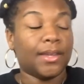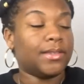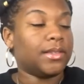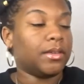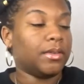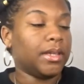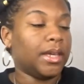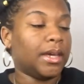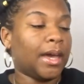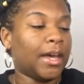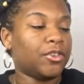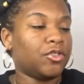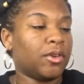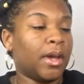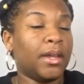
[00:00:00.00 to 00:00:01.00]
So yeah, I
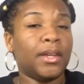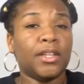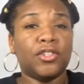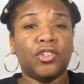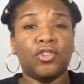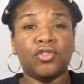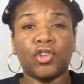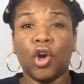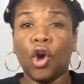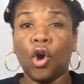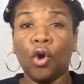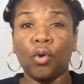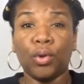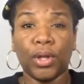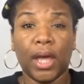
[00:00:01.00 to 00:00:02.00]
try not to use a
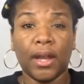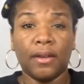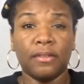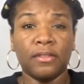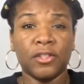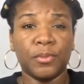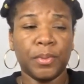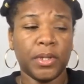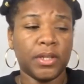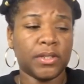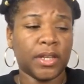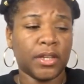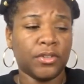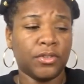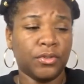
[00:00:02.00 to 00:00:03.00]
whole lot of this because
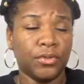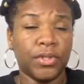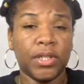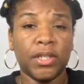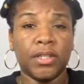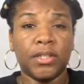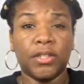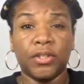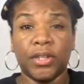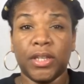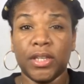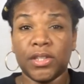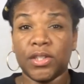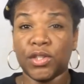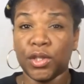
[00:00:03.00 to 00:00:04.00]
I do tend to
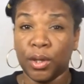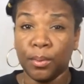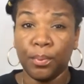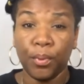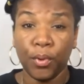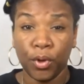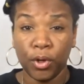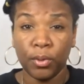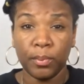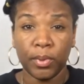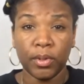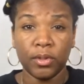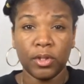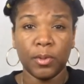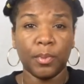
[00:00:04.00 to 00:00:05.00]
get some product
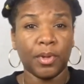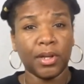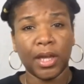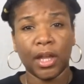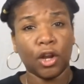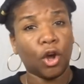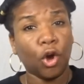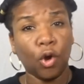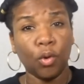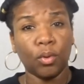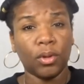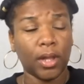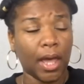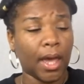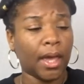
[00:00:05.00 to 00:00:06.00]
buildup, but not a
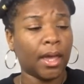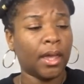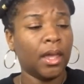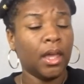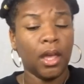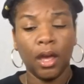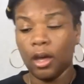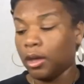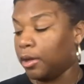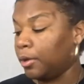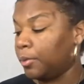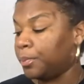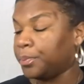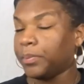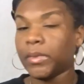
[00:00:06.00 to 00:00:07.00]
whole lot.
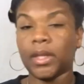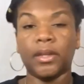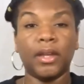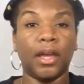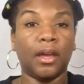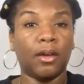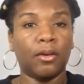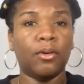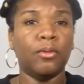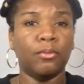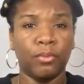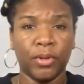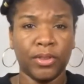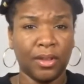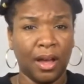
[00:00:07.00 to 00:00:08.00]
Um, now,
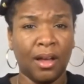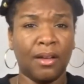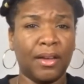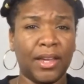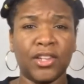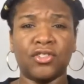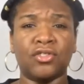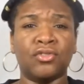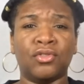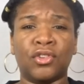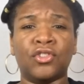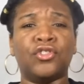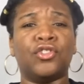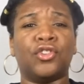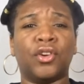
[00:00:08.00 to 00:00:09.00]
with all edge
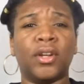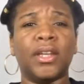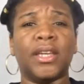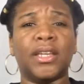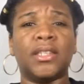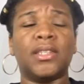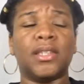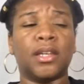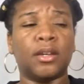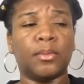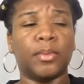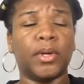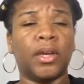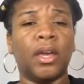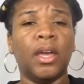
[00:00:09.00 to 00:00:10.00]
controls, you're going to get some,
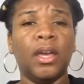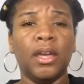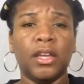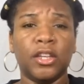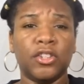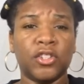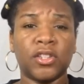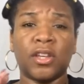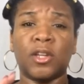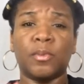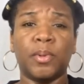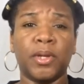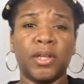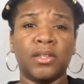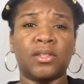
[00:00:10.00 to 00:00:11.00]
but it just all
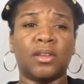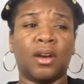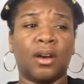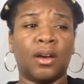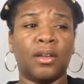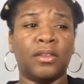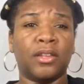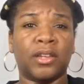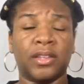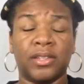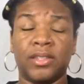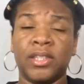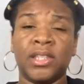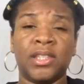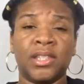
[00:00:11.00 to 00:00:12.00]
depends on the
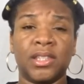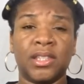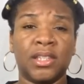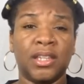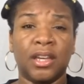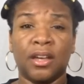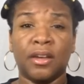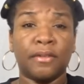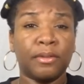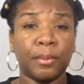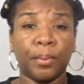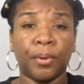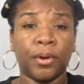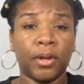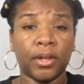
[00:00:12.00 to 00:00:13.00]
consistency of the
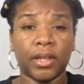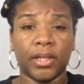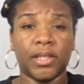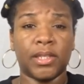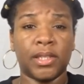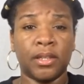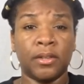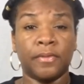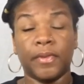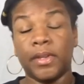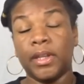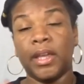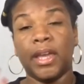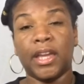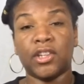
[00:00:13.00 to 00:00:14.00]
product itself, and
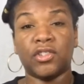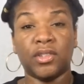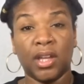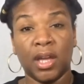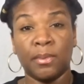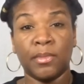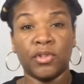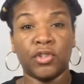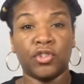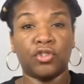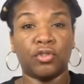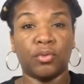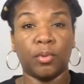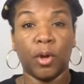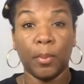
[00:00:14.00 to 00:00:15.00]
then actually how much that
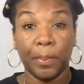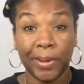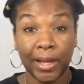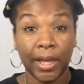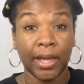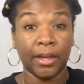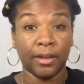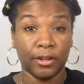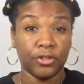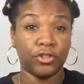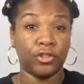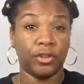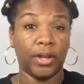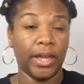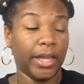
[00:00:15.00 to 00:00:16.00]
you're applying onto
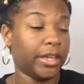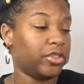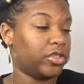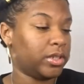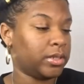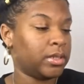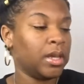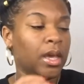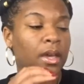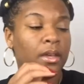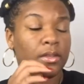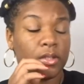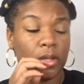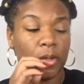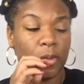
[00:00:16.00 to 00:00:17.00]
your edges.
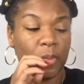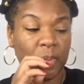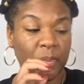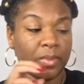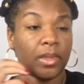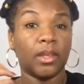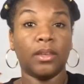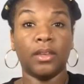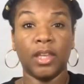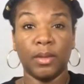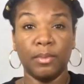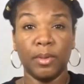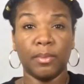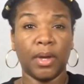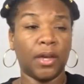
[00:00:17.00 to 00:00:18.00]
So again,
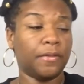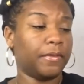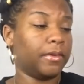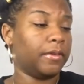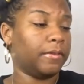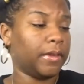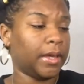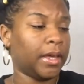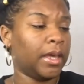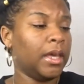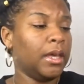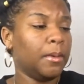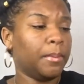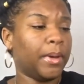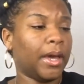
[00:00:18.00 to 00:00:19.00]
be mindful of that.
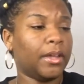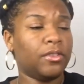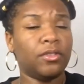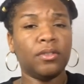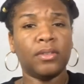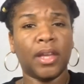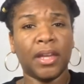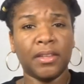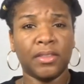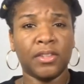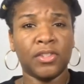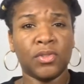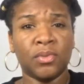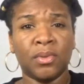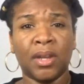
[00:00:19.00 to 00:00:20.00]
But I do like
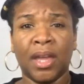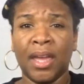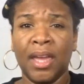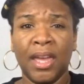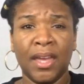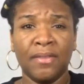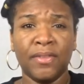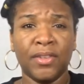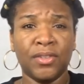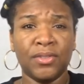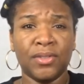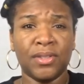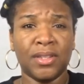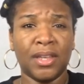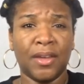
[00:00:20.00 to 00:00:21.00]
this one. I have
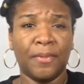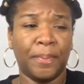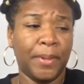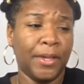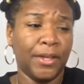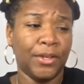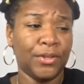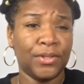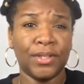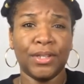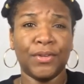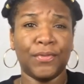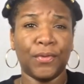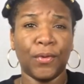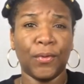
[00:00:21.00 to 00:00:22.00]
used it. I've been using
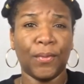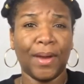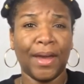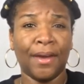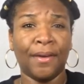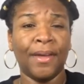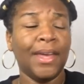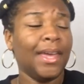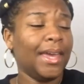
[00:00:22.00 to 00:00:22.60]
it for a while.